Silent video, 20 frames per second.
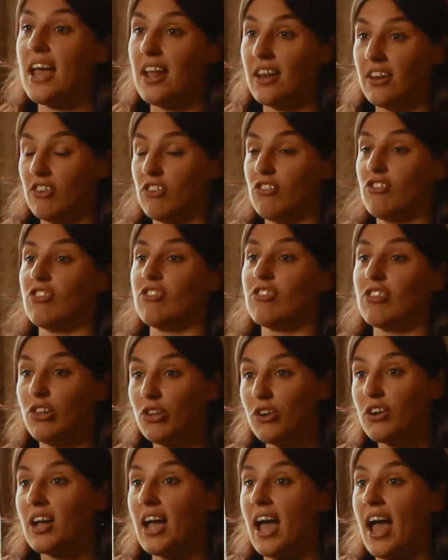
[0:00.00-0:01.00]
And just
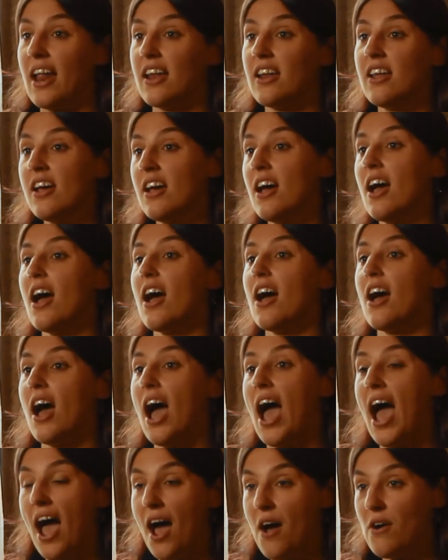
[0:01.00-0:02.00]
look at
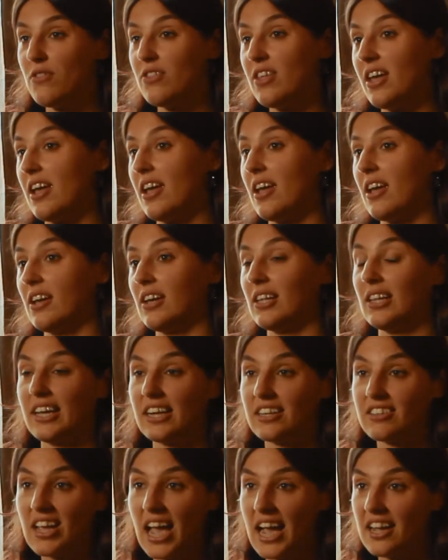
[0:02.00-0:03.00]
how they
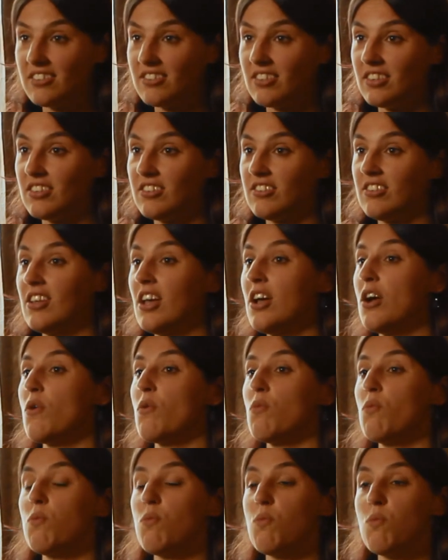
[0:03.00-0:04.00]
collect taxes,
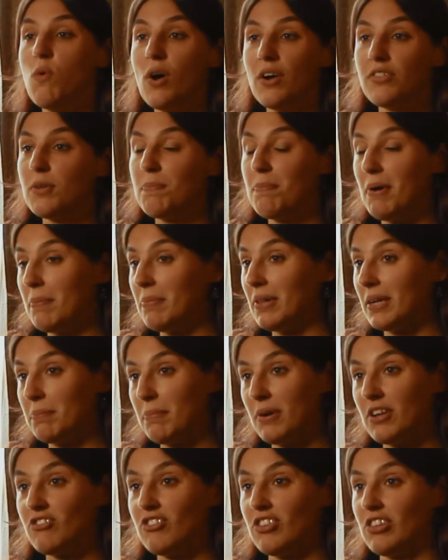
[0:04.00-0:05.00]
what the
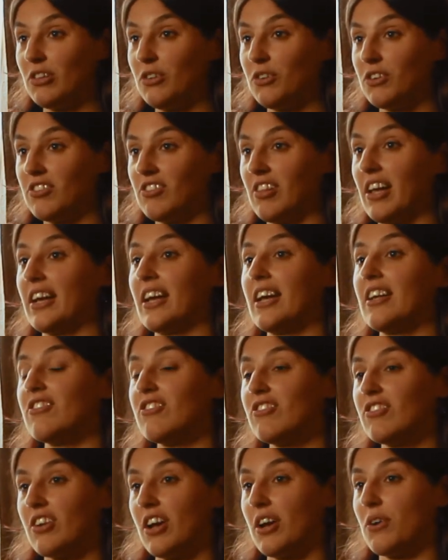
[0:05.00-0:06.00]
public budget looks like, and
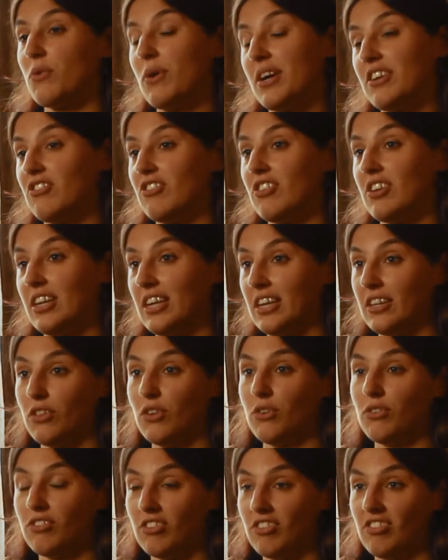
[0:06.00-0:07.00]
start questioning
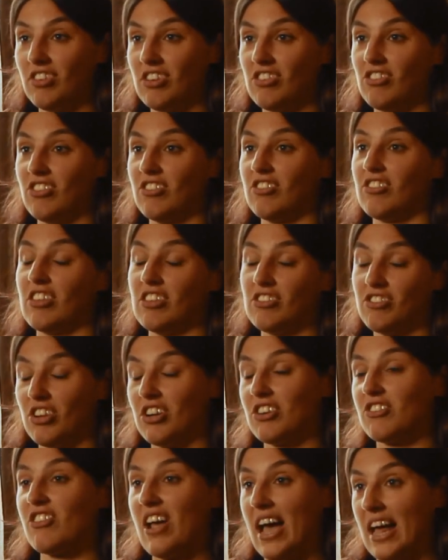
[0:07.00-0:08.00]
those decisions and
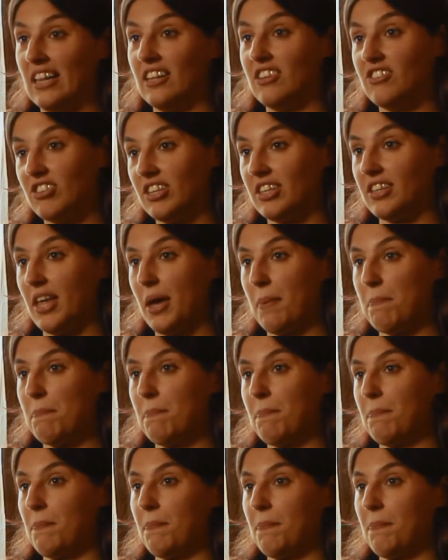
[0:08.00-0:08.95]
start challenging them.